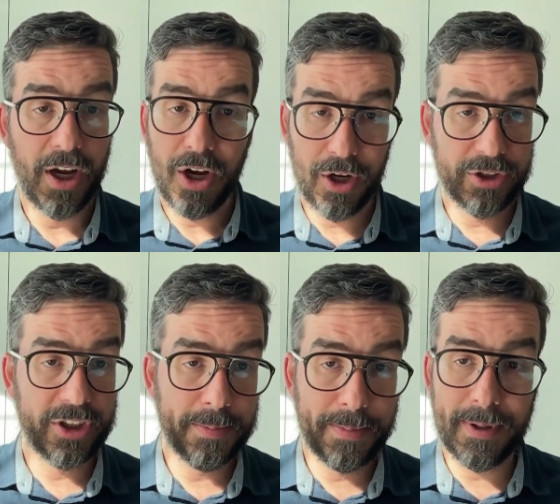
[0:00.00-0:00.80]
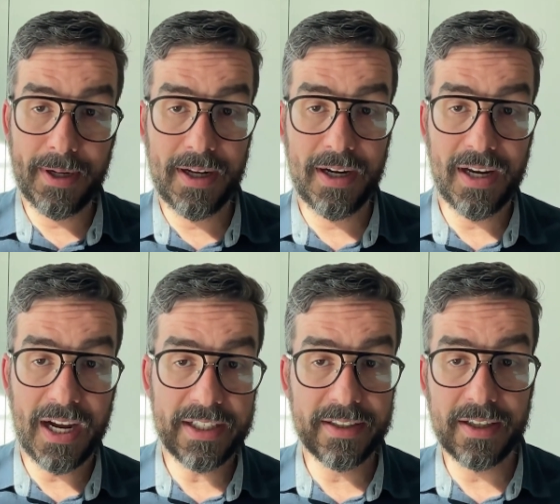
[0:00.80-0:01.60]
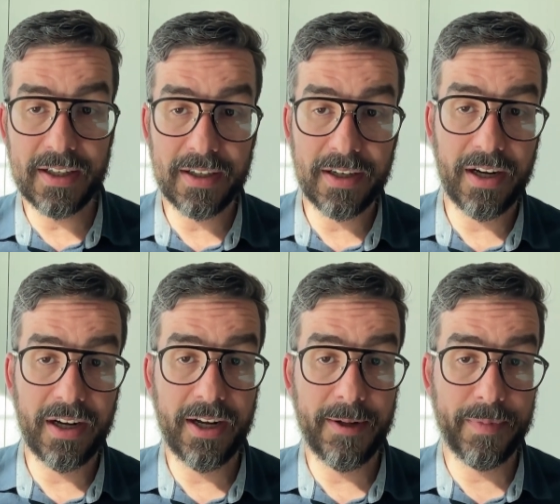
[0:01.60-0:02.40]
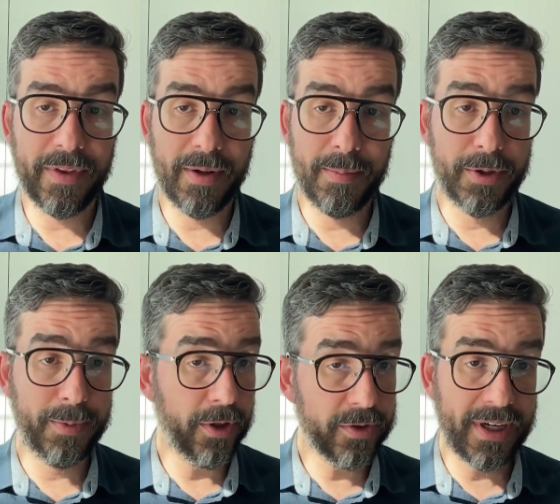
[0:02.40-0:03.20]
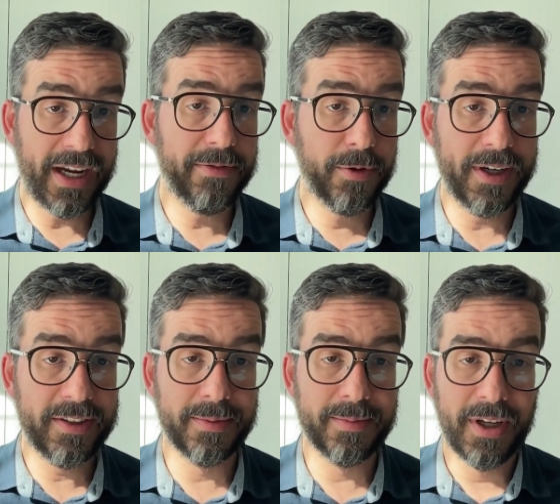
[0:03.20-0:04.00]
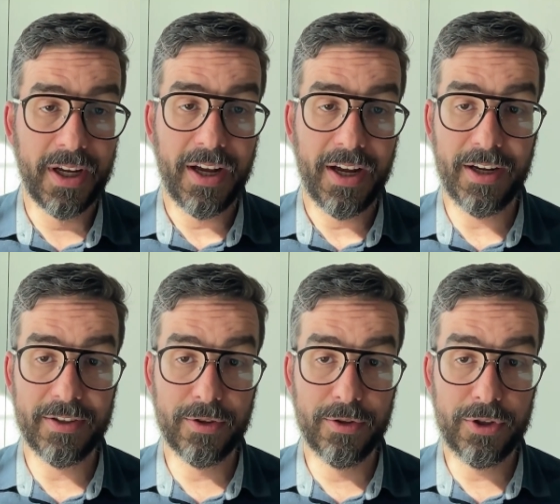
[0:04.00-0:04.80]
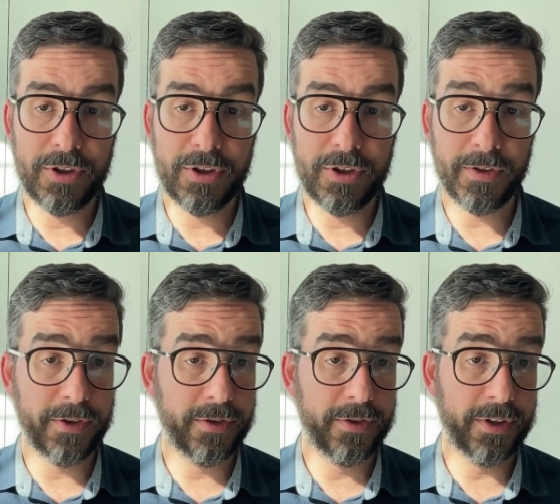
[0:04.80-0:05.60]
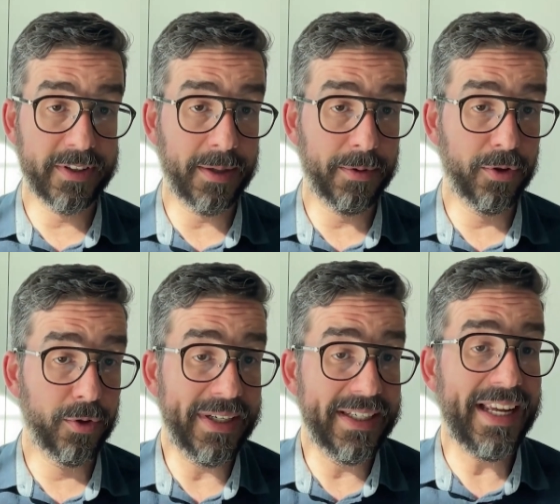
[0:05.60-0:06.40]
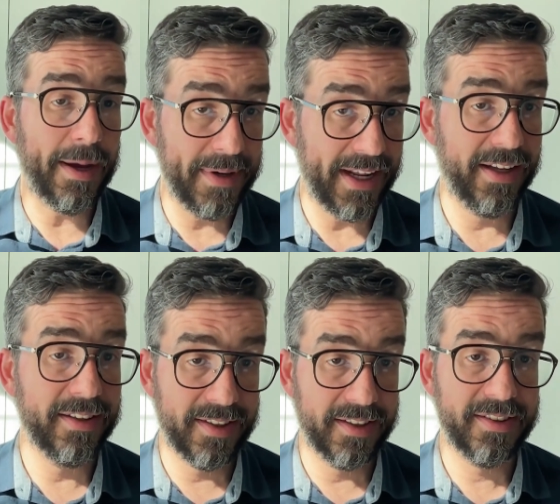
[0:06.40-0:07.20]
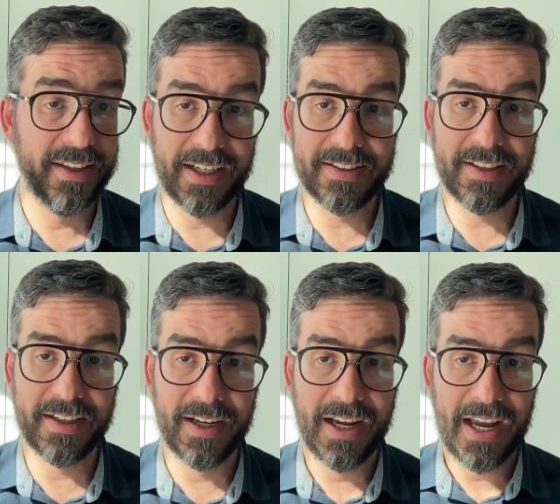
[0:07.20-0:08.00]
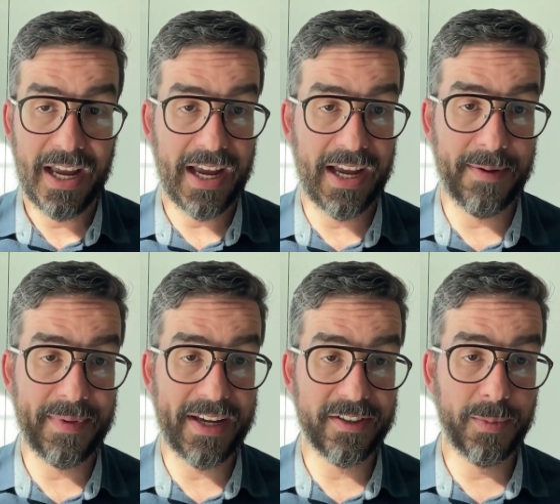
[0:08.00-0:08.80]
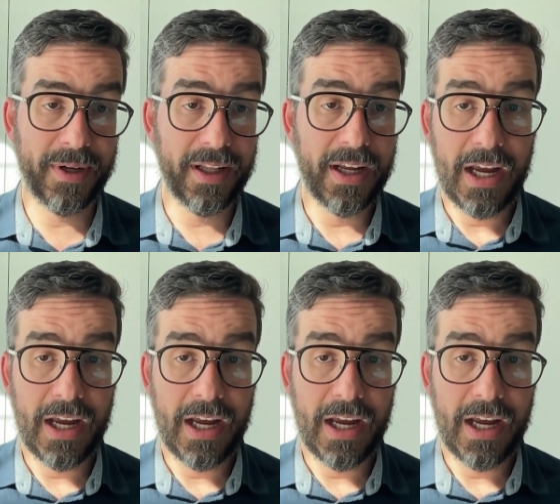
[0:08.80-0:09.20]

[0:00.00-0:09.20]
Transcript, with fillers: on-chip uh, lidar um, but we also have quite some uh, solutions for for example to do in-cabin health sensing as a uh, as well